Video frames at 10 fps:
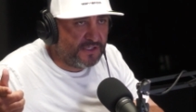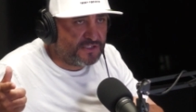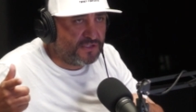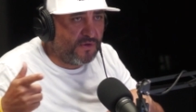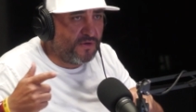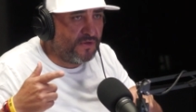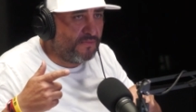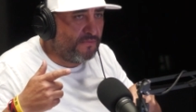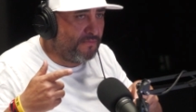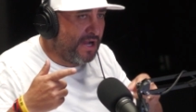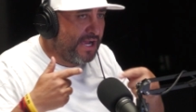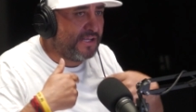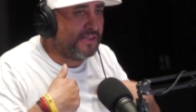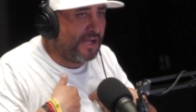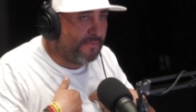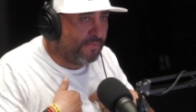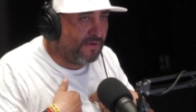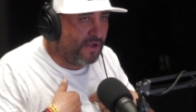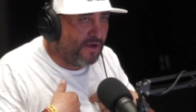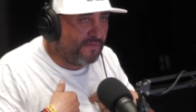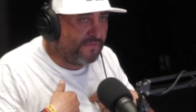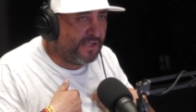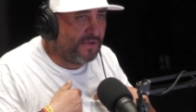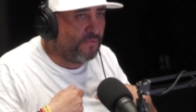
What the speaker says: So my type of coffee